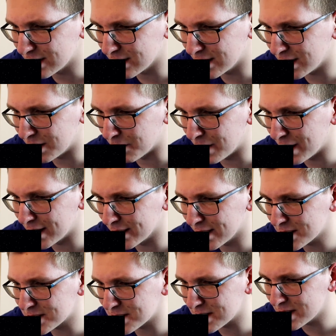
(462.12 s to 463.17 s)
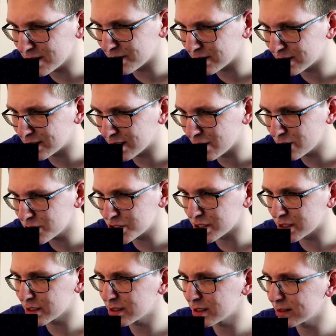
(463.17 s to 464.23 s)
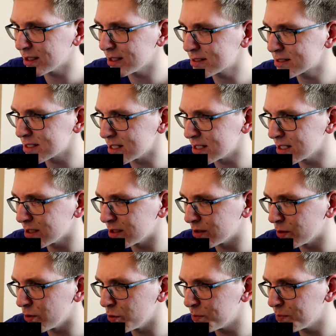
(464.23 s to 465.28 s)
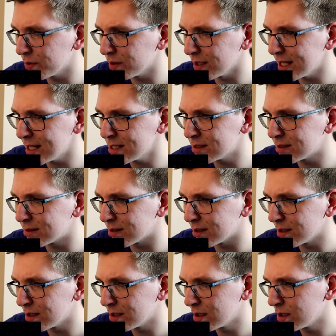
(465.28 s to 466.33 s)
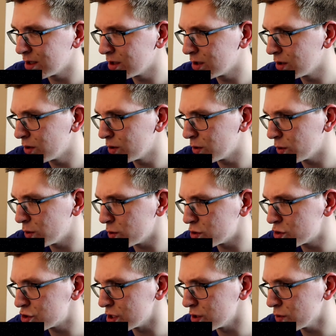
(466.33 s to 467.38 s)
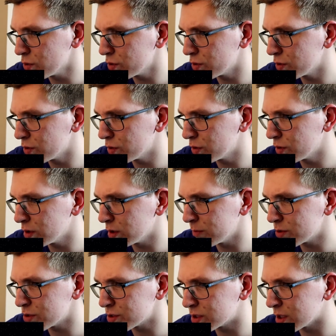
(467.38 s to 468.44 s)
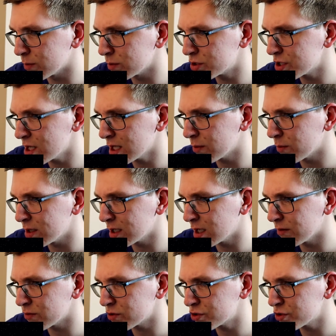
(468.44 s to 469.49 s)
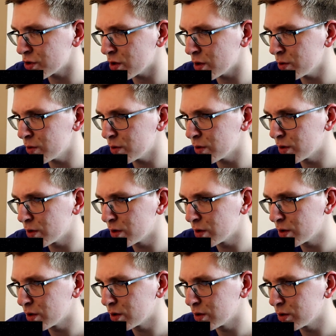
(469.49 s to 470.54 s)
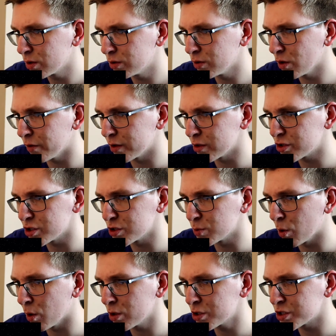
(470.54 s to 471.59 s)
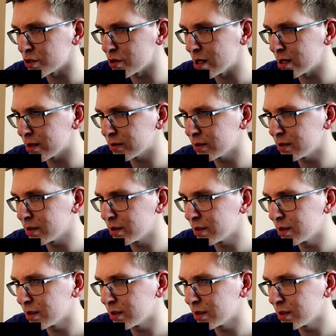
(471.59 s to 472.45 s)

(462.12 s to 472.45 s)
Oh, man. Let's see if it tells you. It did say here who played Hoshino. Let me just double check when I give a shout out. Not that she's watching or anything.